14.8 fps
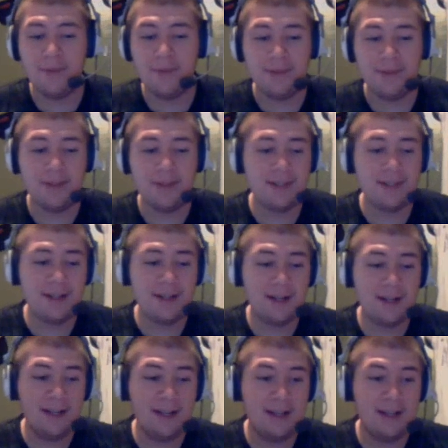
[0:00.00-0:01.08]
This thing
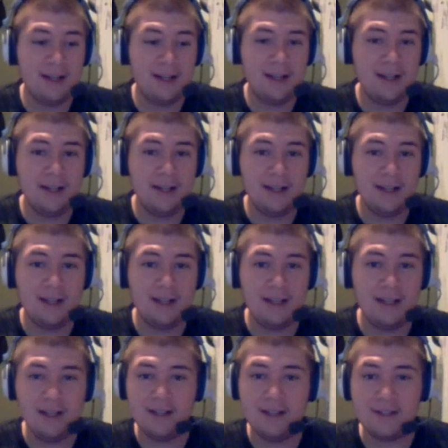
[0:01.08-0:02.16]

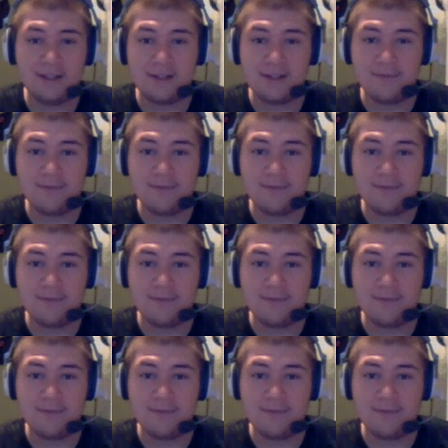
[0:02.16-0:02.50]
is